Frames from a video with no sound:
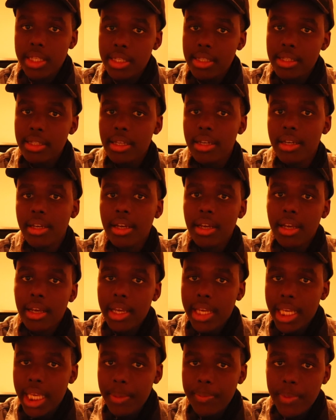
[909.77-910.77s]
just
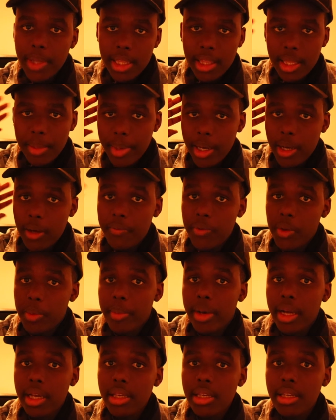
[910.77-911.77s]
keep that in the back of your
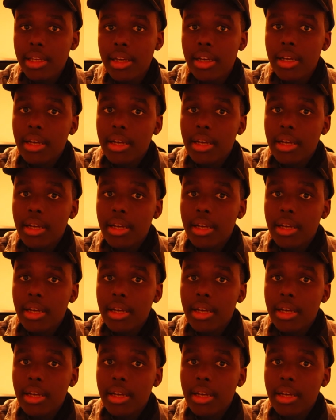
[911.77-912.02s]
mind